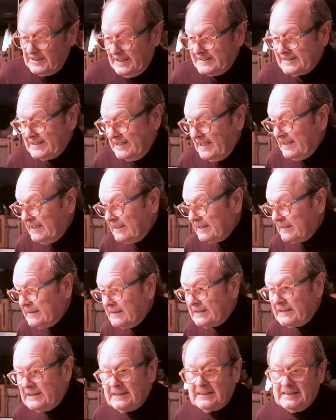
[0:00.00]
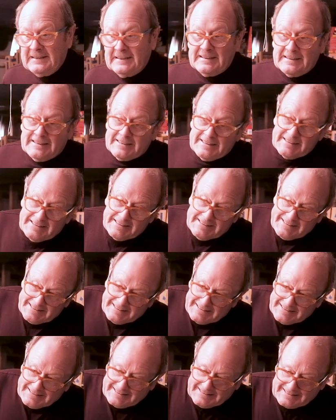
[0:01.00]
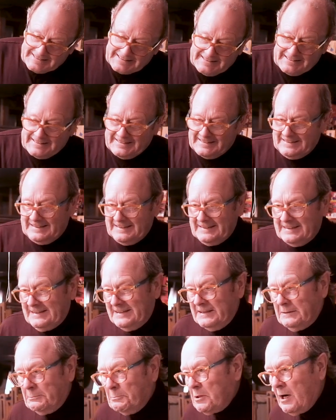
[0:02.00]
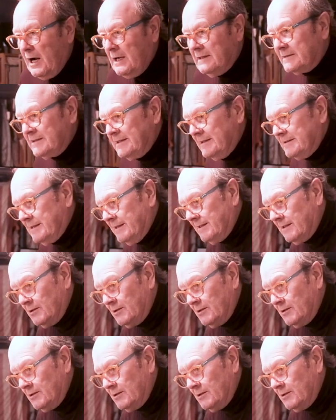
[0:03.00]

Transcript: that's kind of the little process that